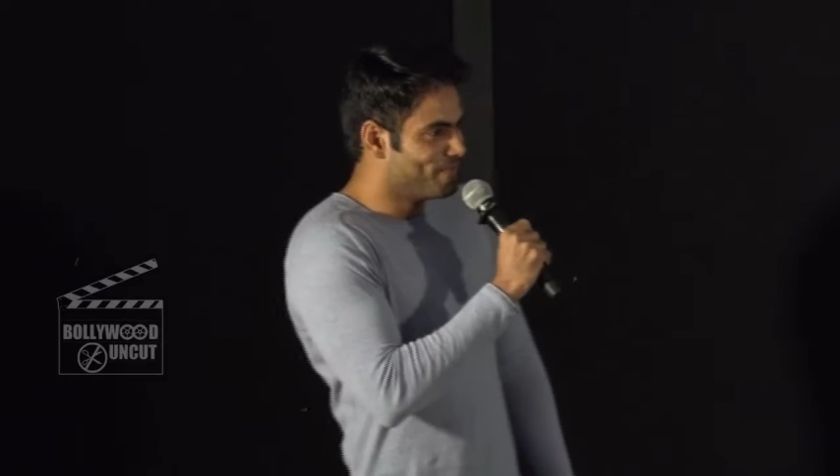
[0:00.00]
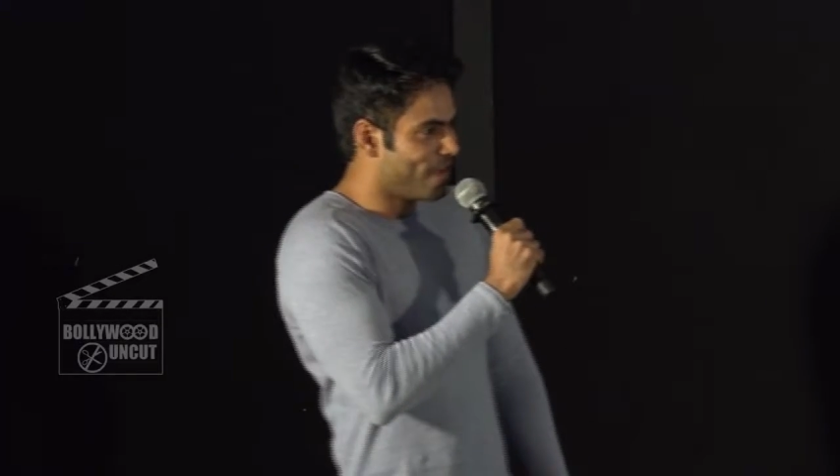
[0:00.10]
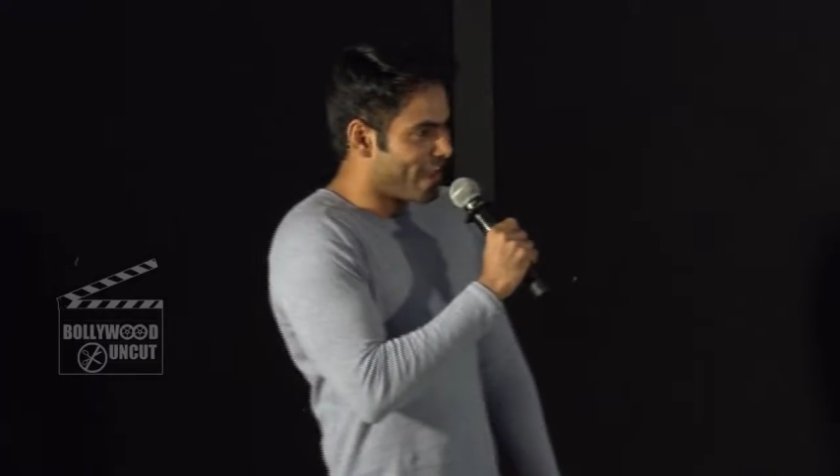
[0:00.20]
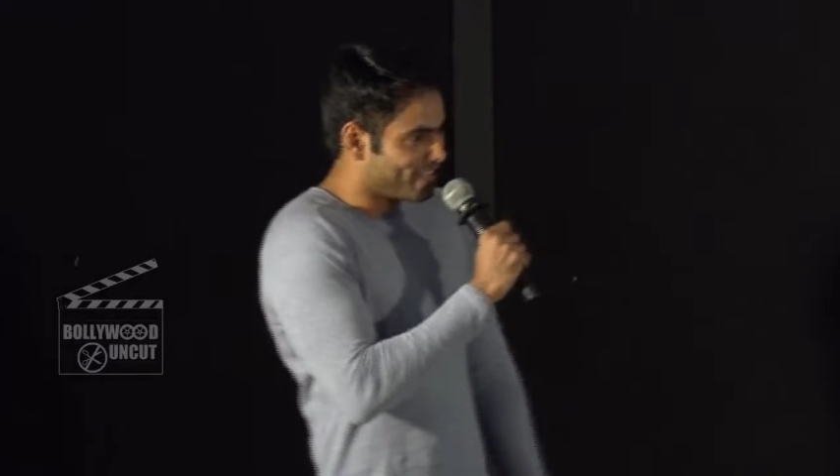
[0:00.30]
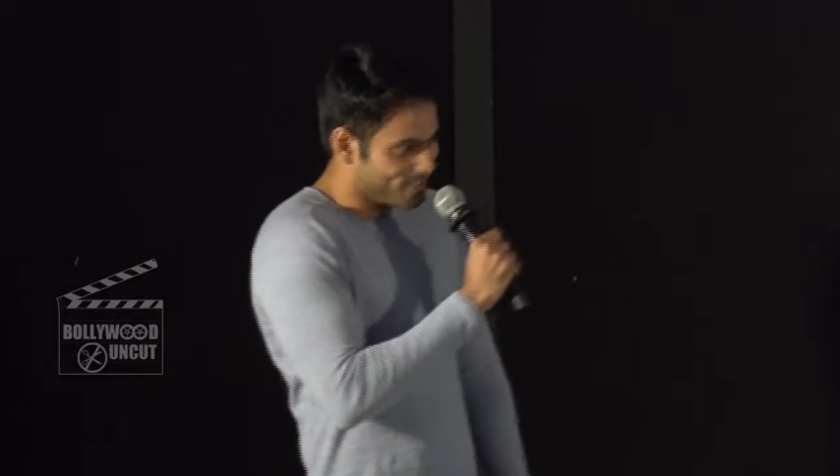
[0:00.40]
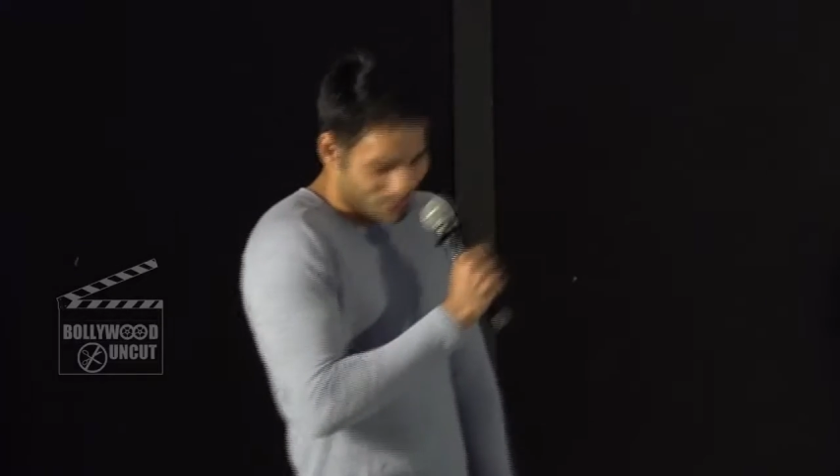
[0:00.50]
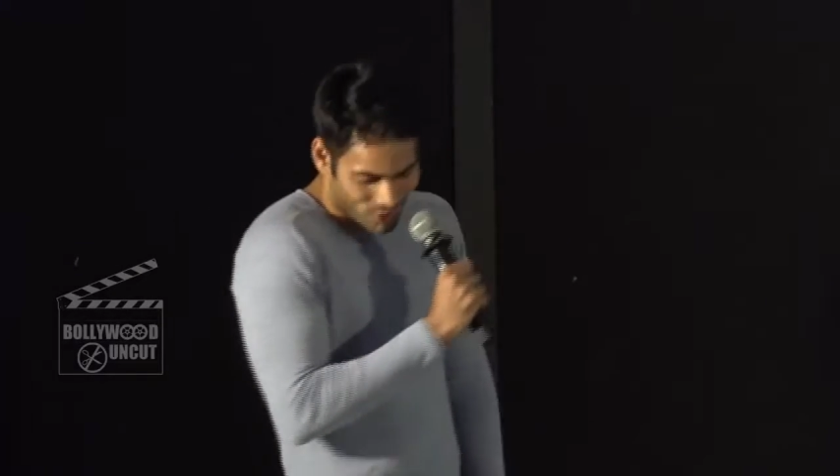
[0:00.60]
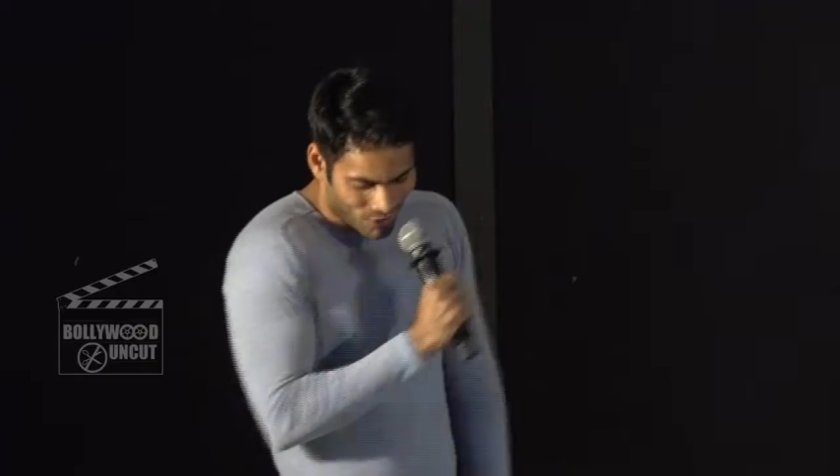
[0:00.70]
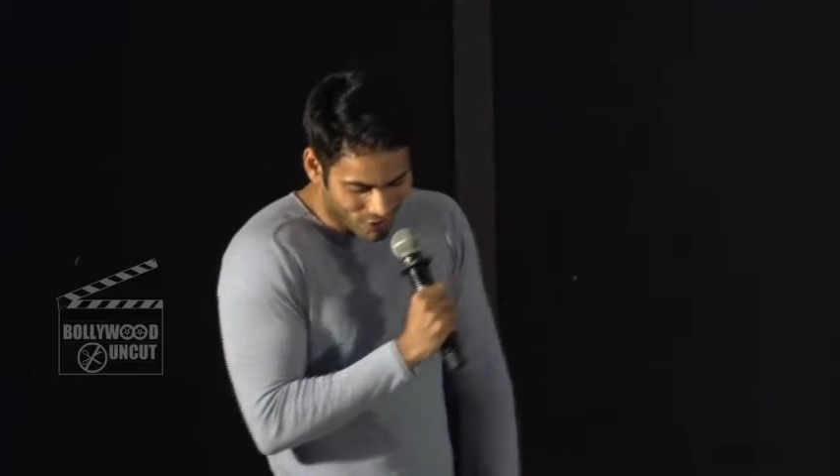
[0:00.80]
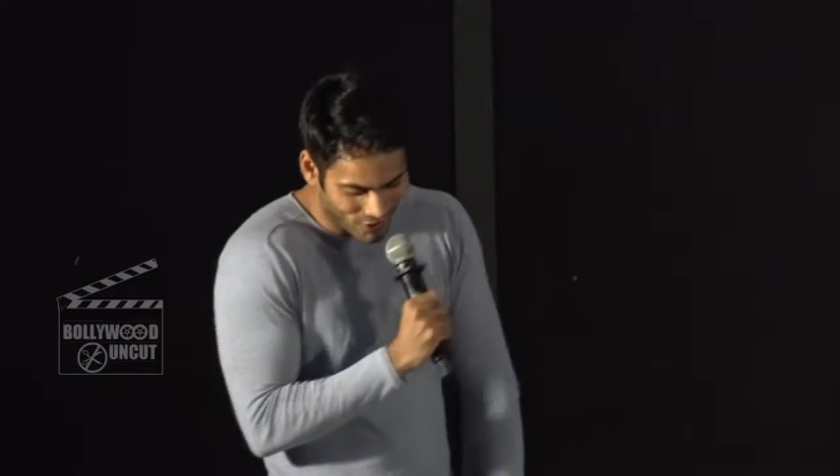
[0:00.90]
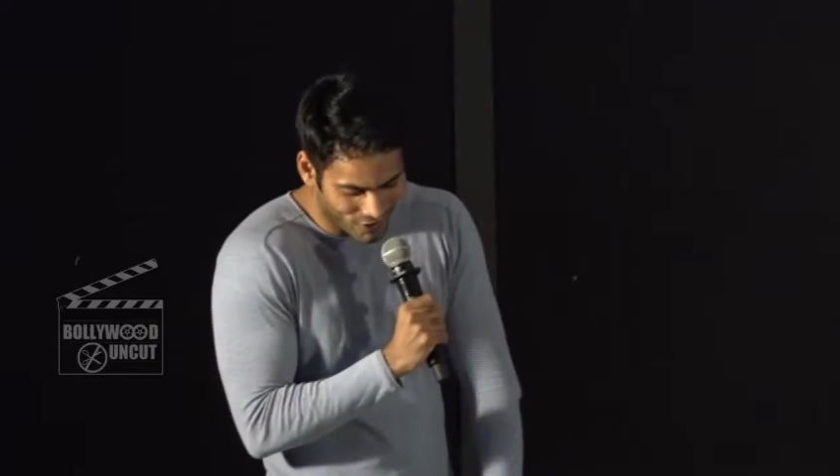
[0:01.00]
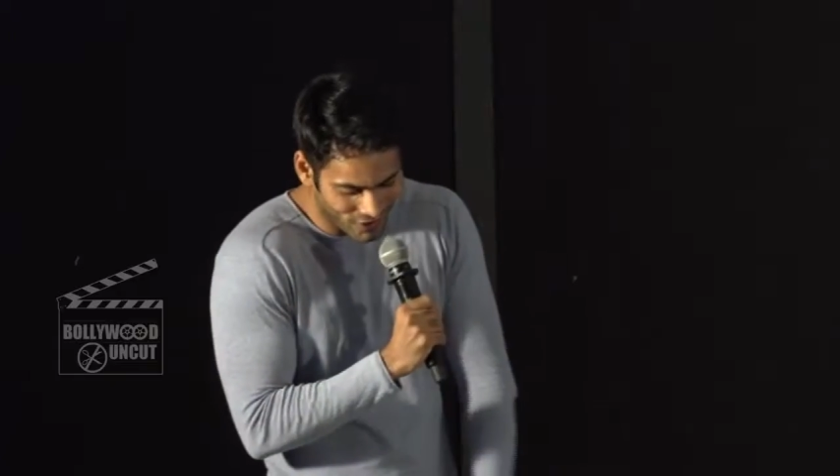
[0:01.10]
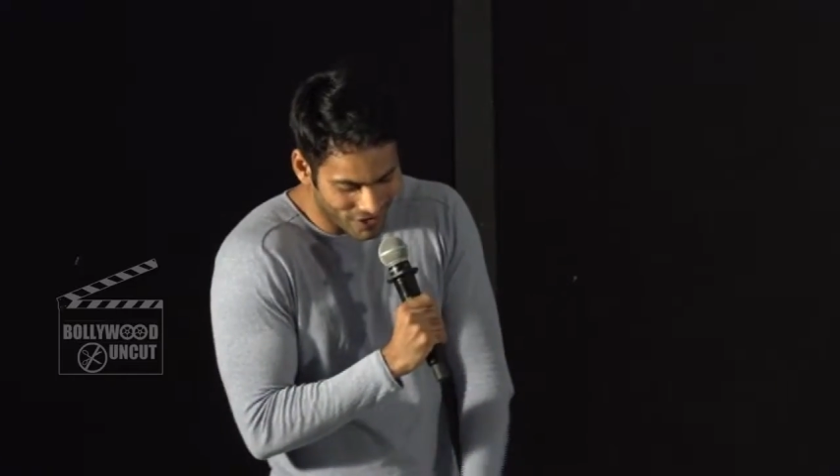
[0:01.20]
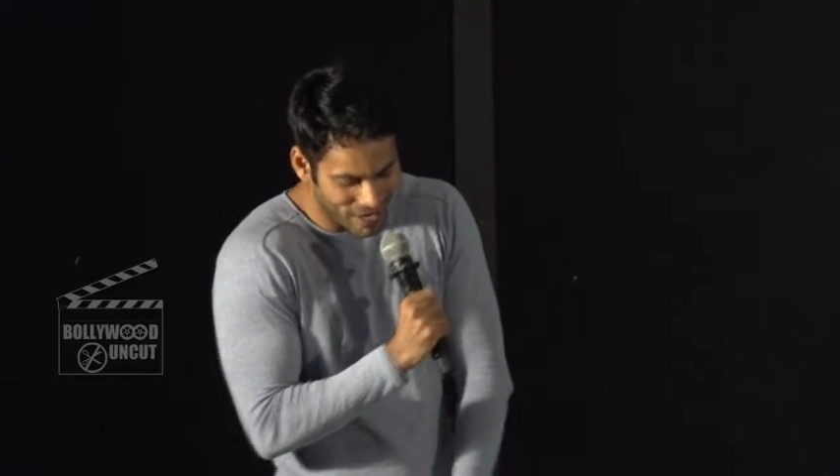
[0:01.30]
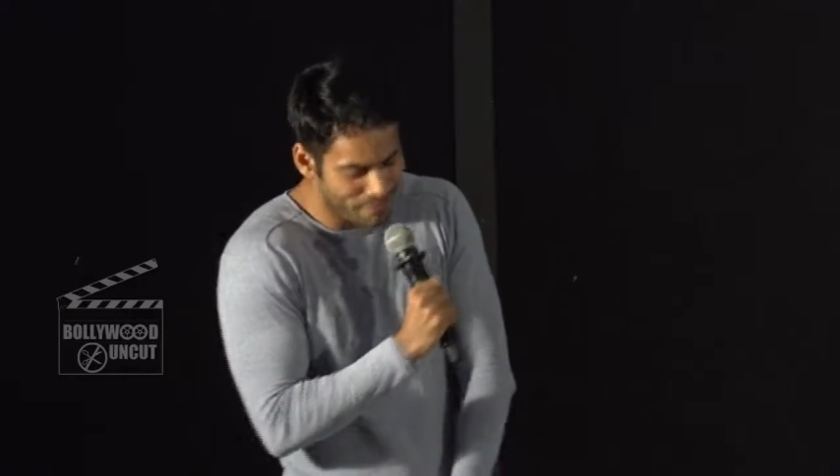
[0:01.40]

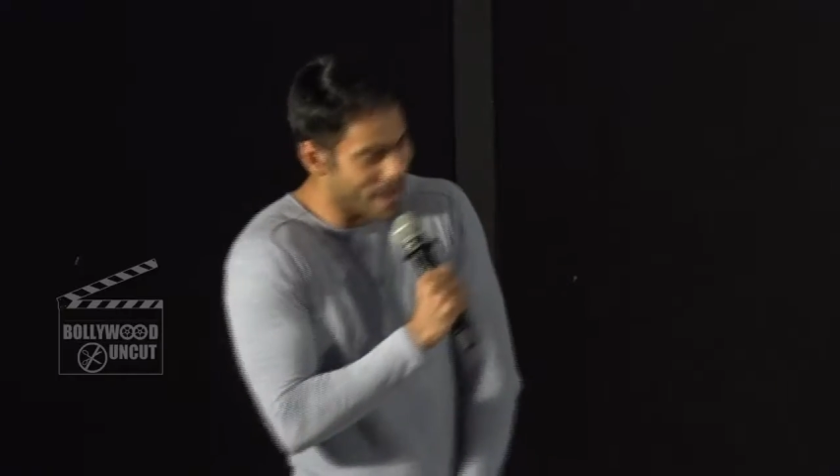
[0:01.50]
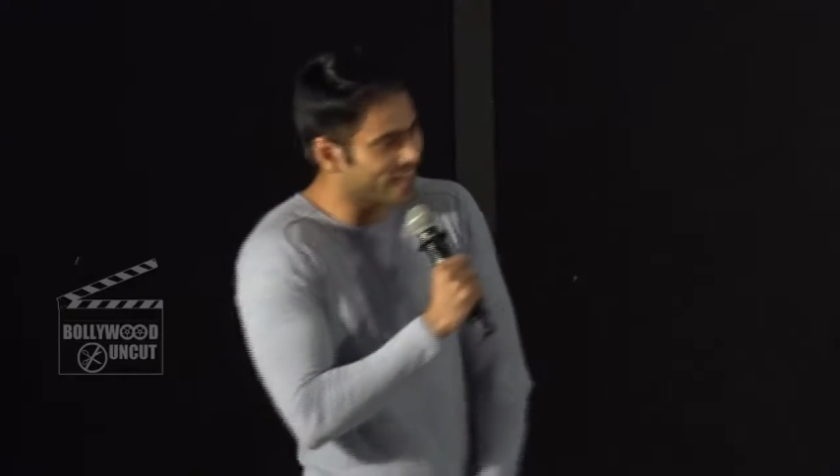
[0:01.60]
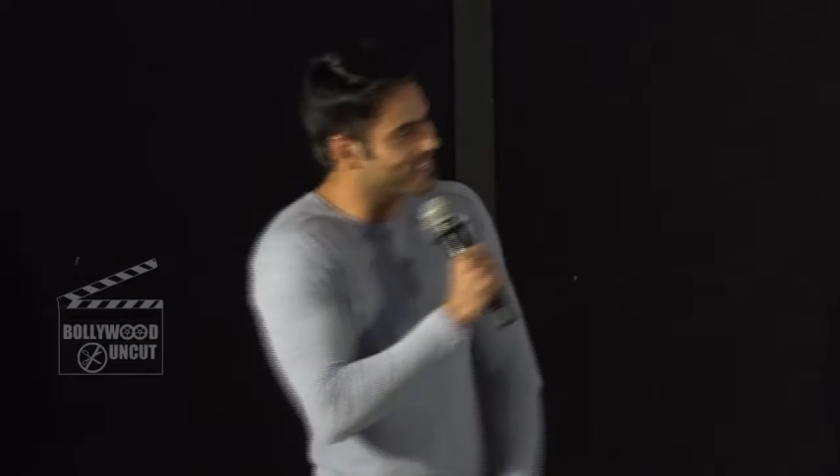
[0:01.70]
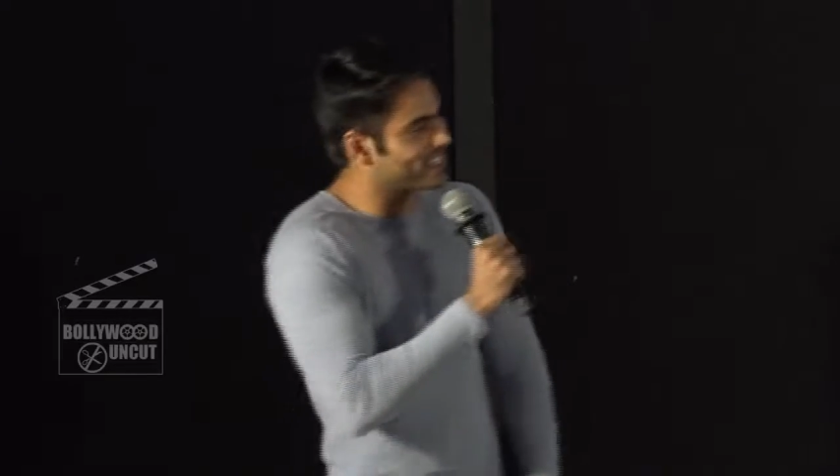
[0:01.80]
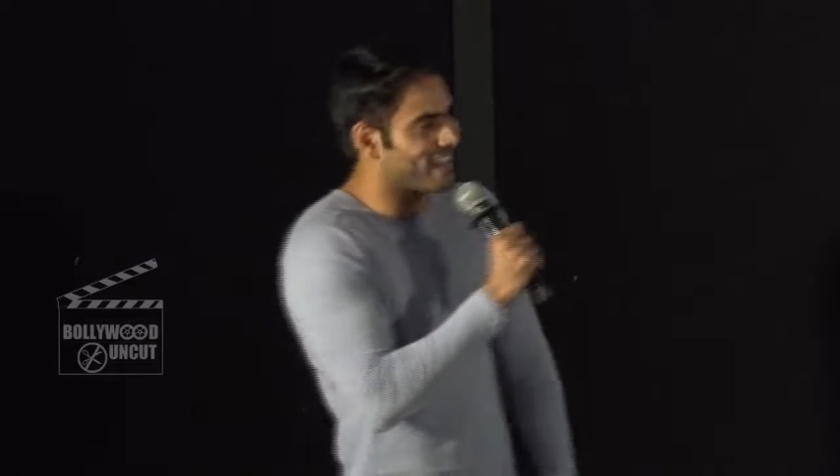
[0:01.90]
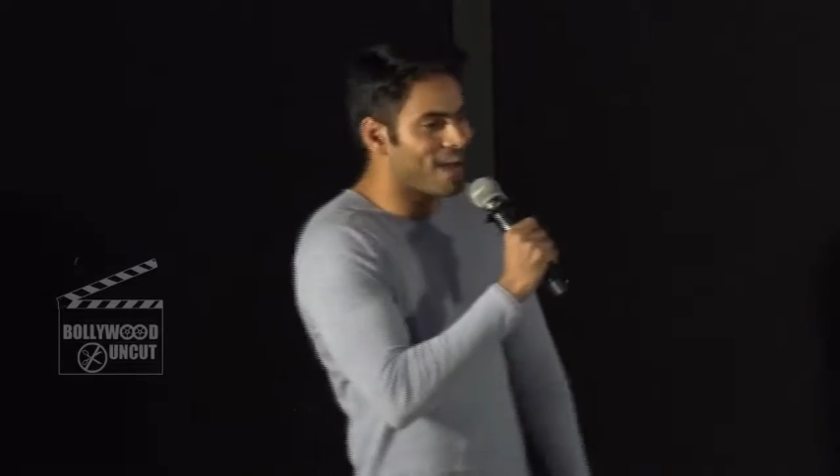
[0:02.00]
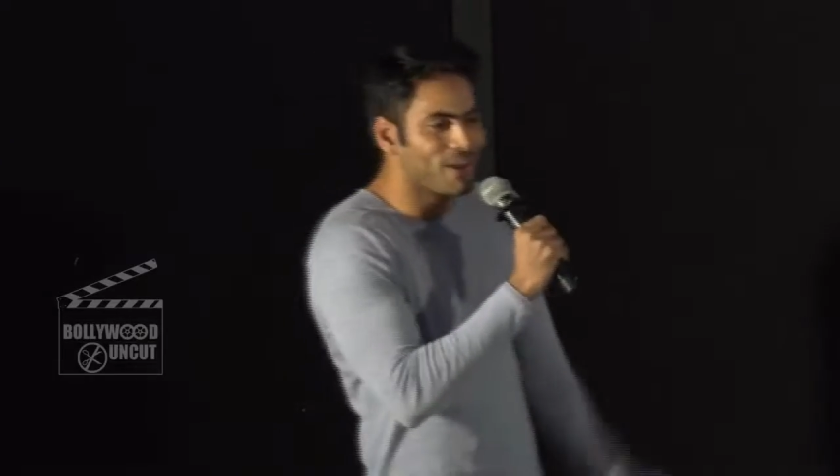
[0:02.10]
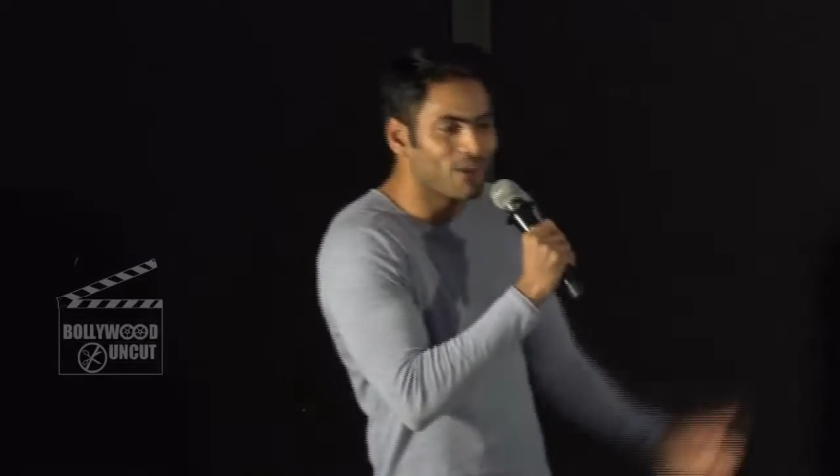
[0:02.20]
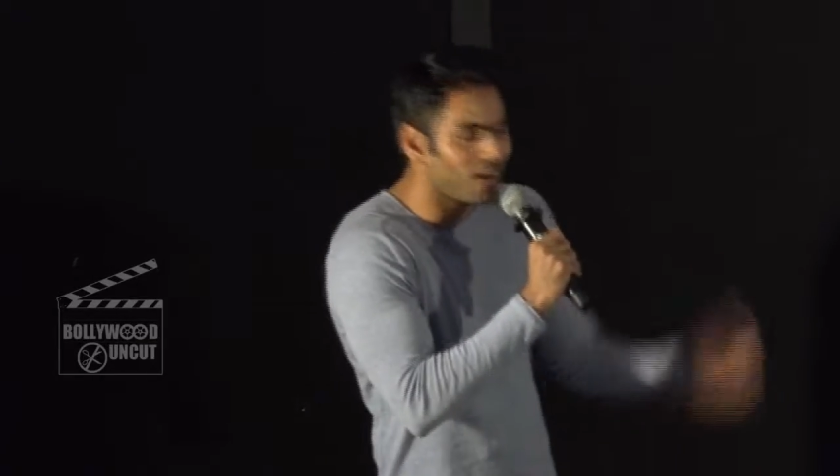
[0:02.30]
Banjo, Bangistan.